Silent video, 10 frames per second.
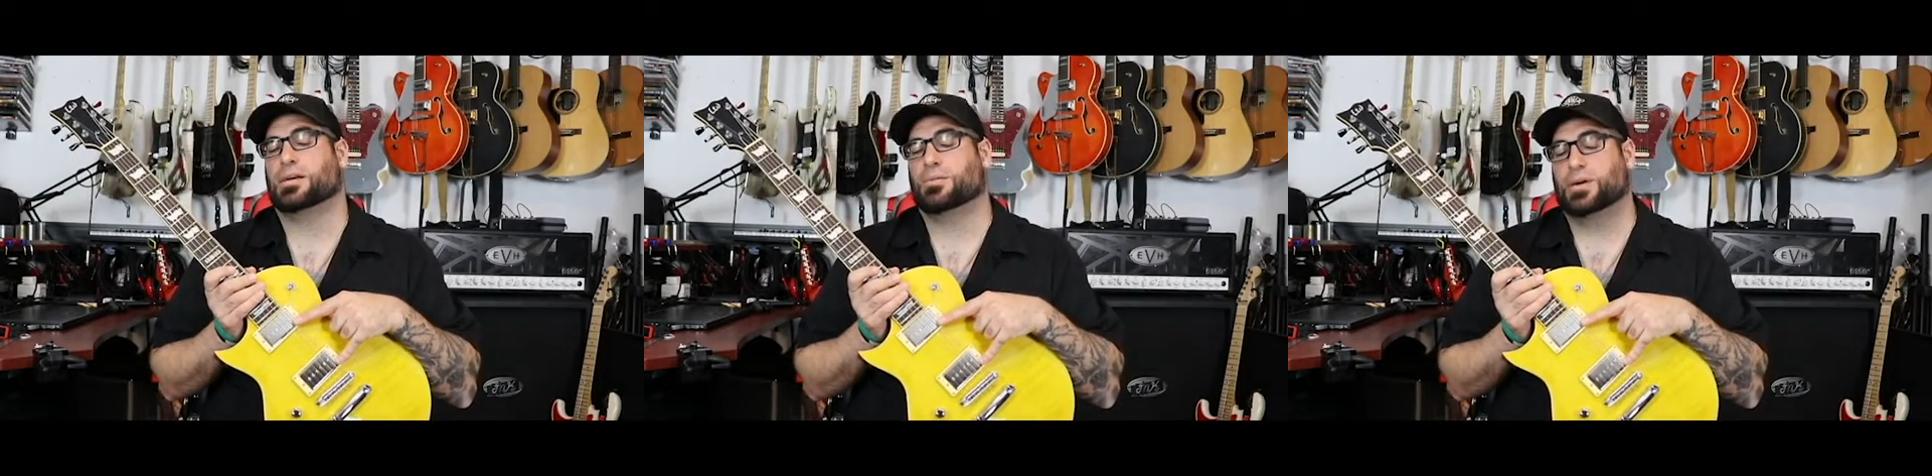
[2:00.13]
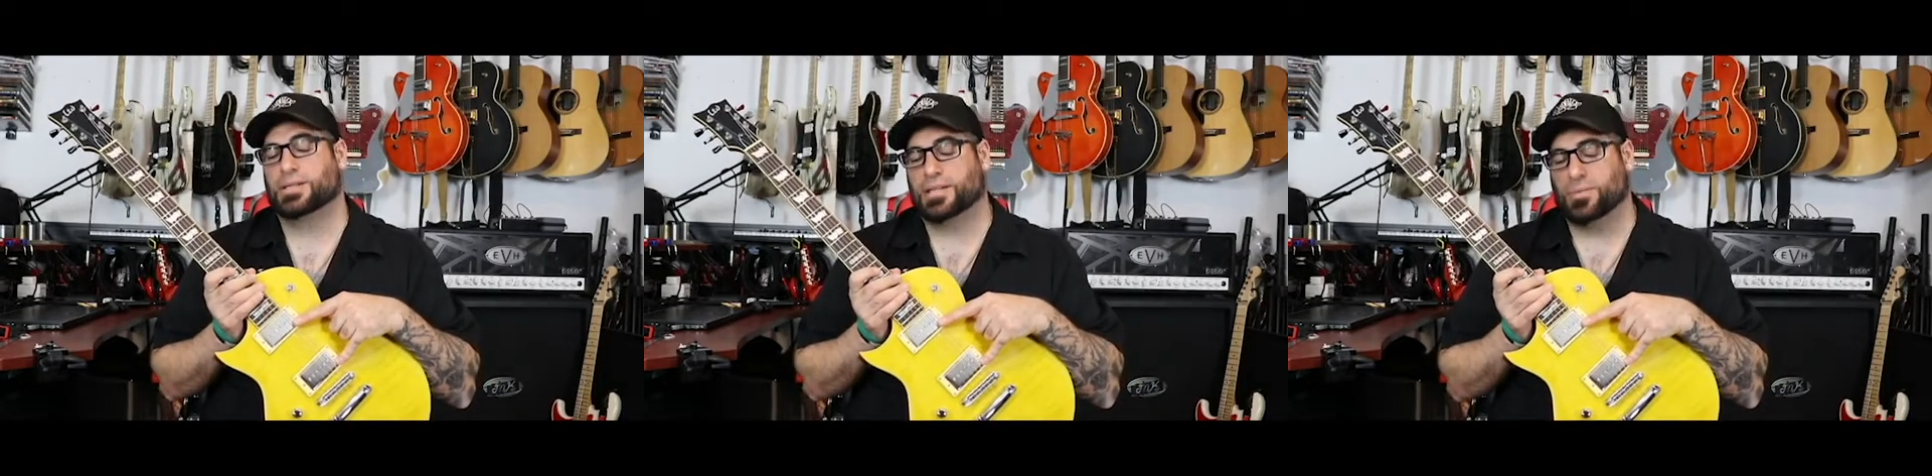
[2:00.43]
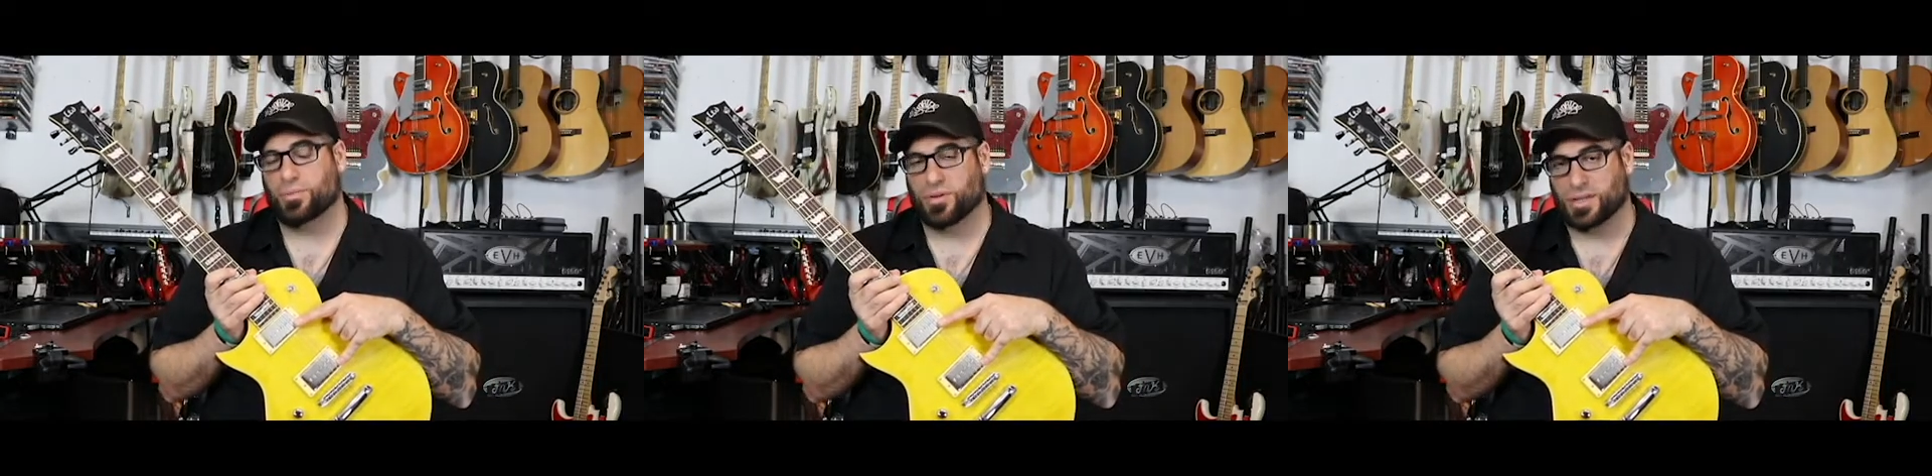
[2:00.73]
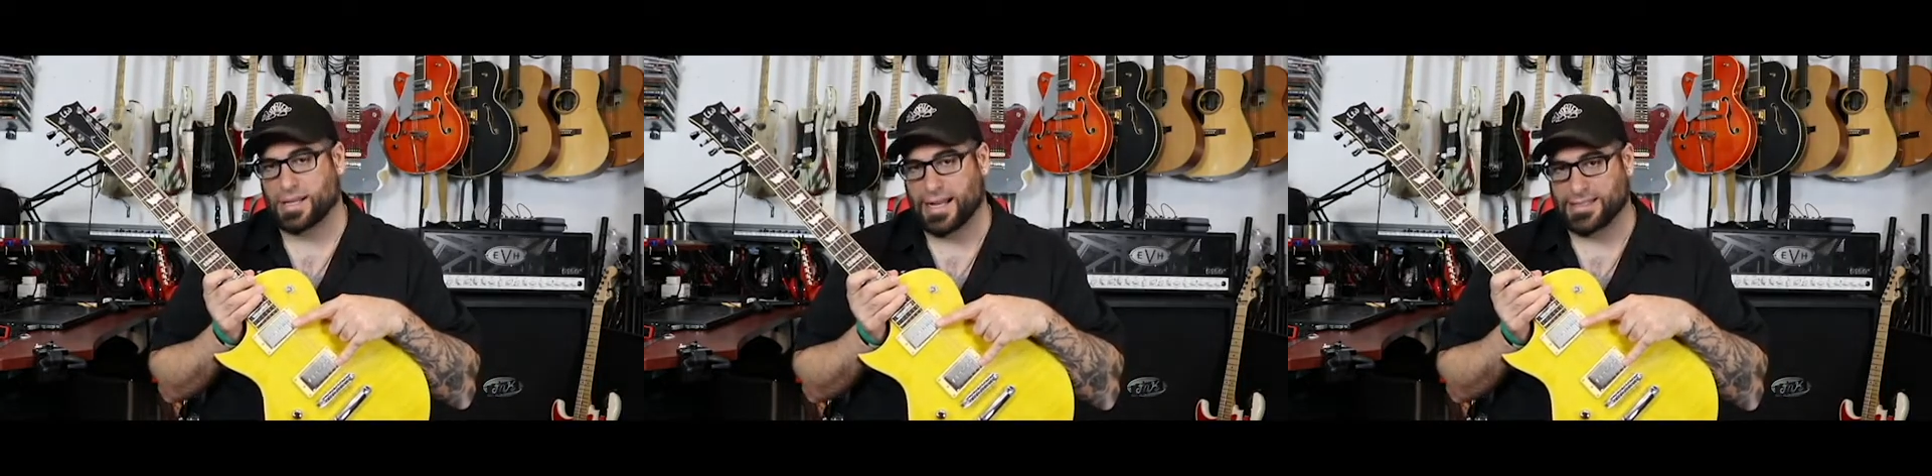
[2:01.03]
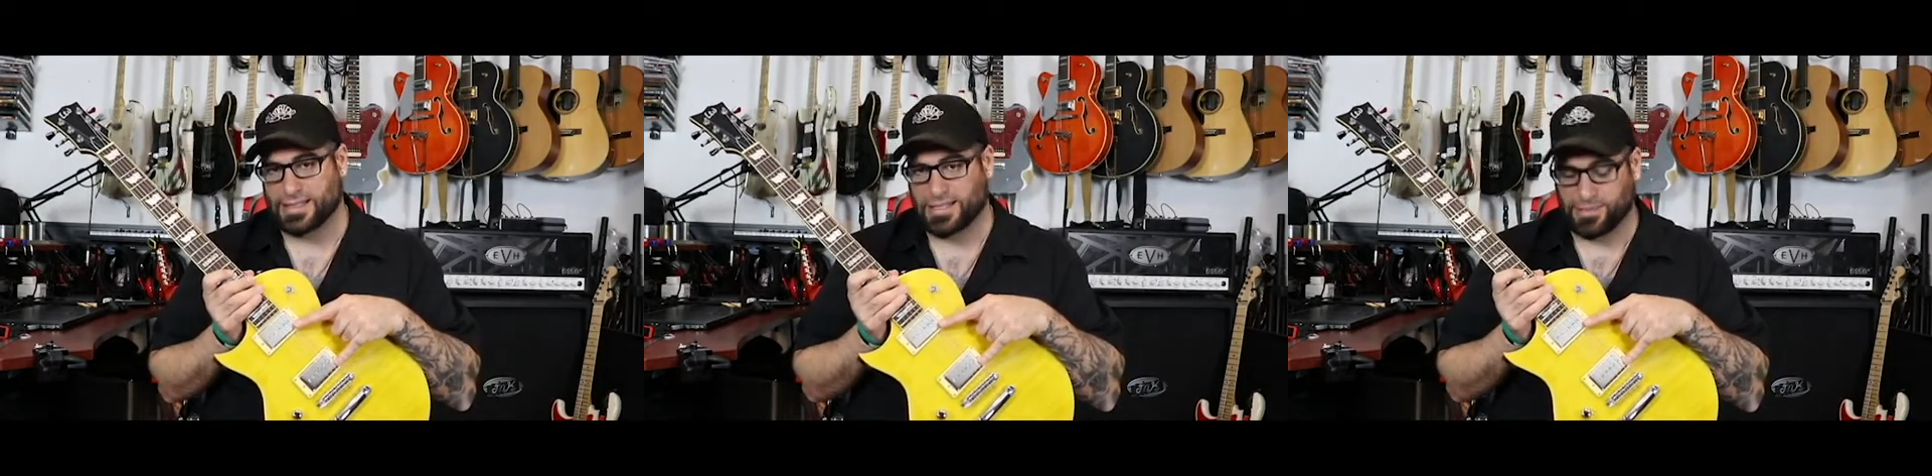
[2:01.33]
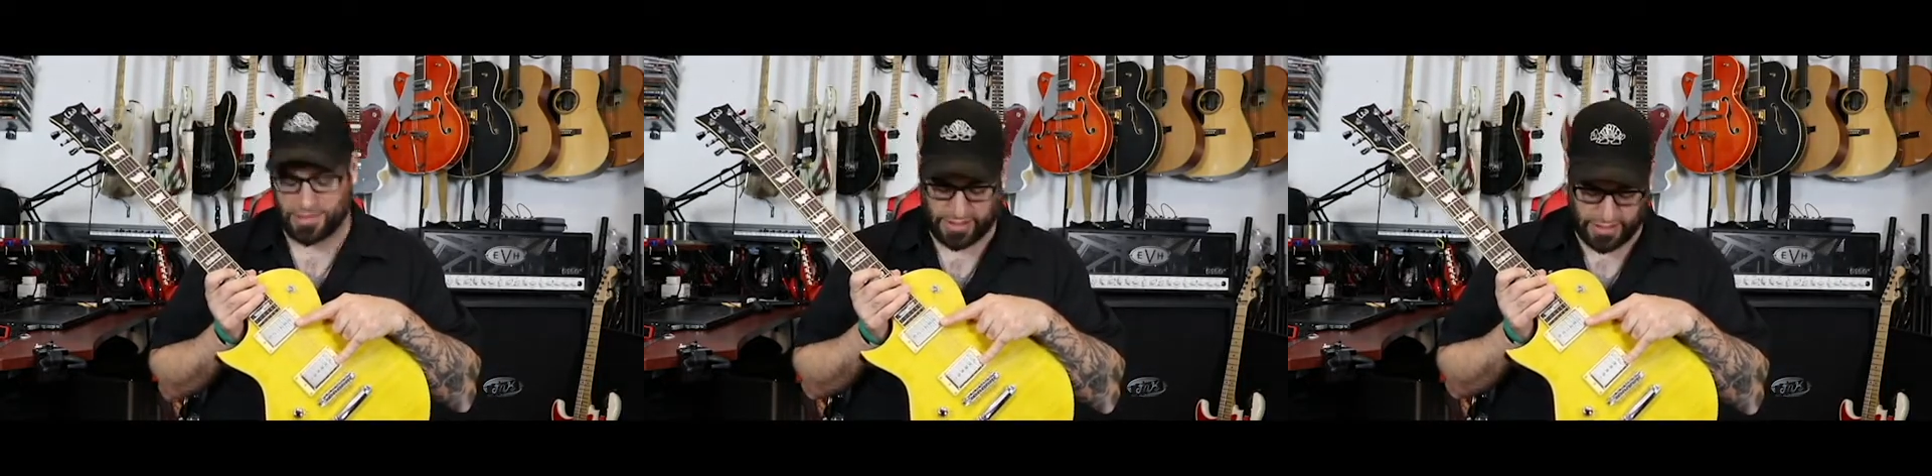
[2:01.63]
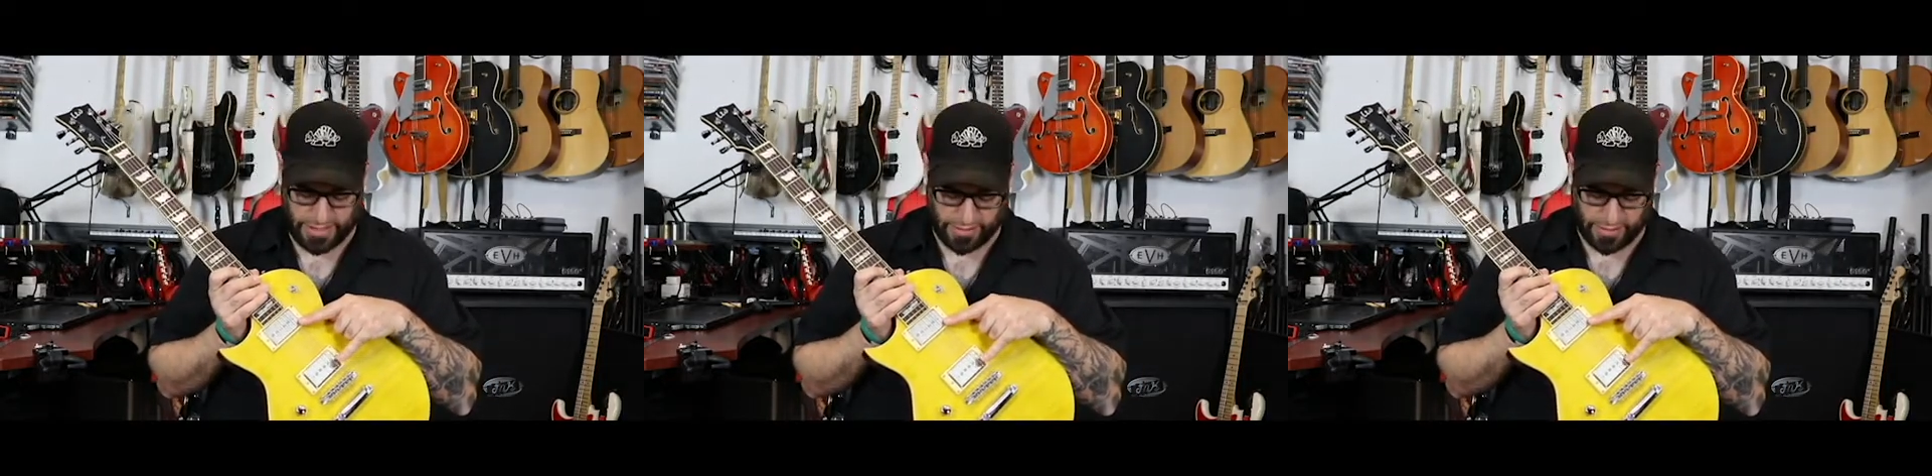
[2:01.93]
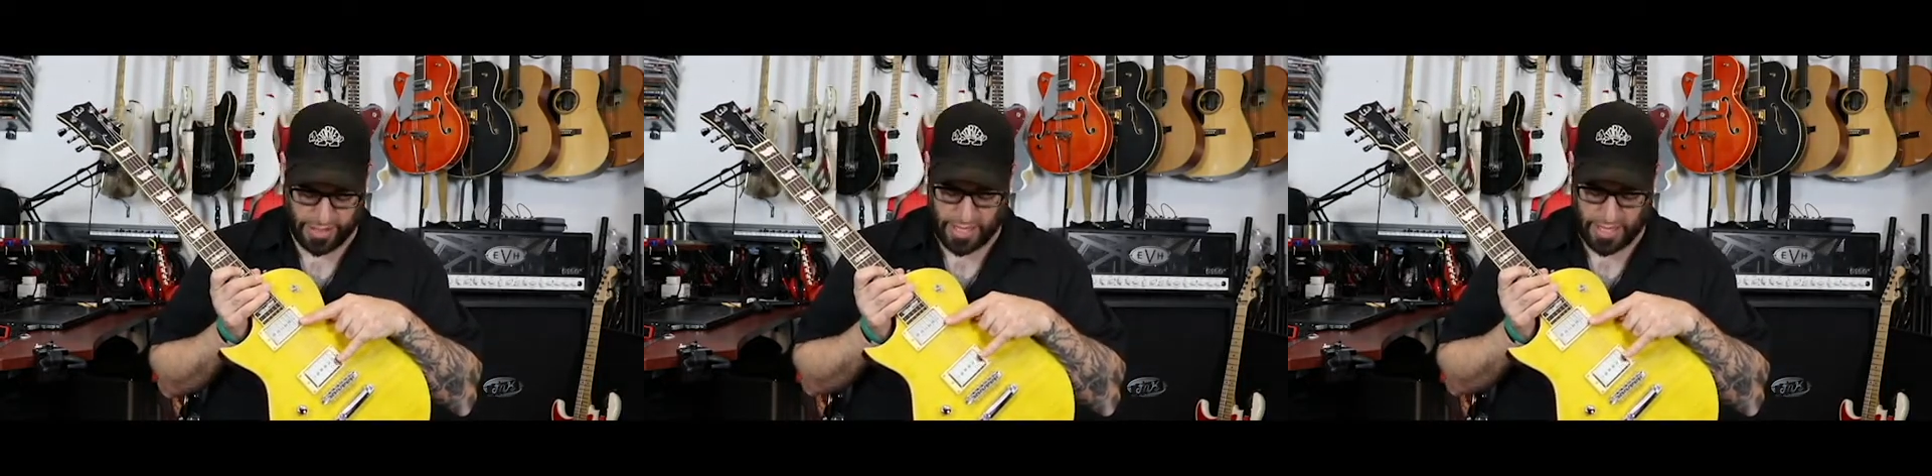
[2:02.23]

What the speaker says: I wanted to get more of the classic Gibson tone,